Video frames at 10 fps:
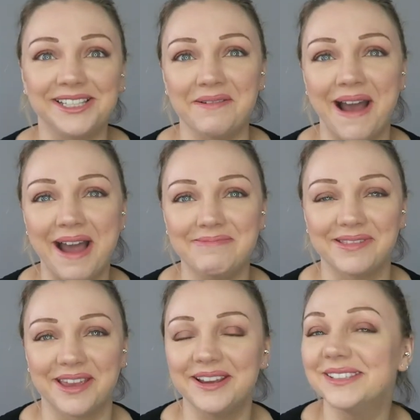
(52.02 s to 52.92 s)
super happy
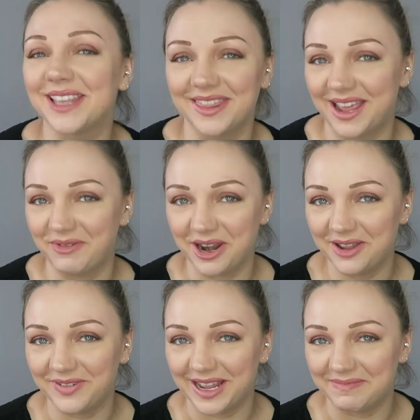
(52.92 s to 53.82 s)
with those. They were
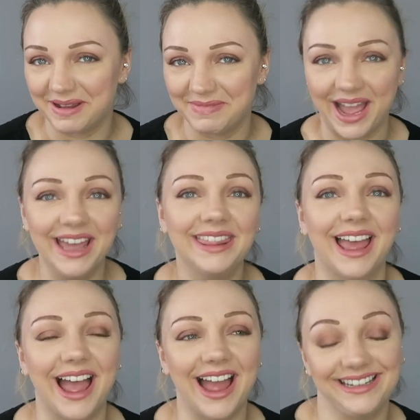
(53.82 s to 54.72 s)
lovely in my bath.
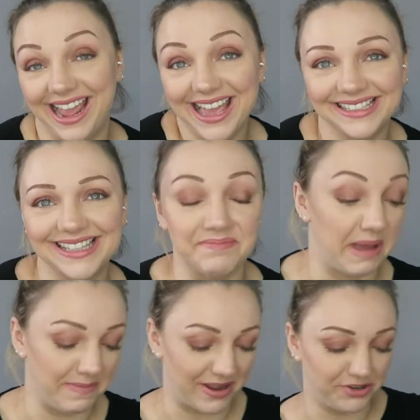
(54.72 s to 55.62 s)
And yes,
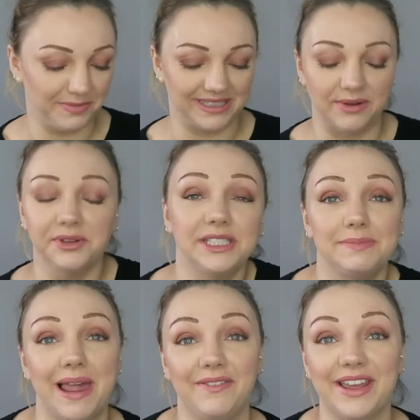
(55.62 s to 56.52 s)
my bedroom is now in the
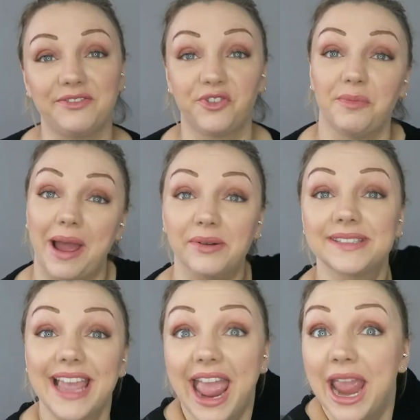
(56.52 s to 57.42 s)
smell of it for
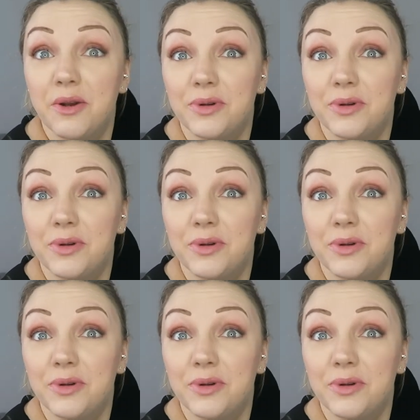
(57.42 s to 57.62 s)
about a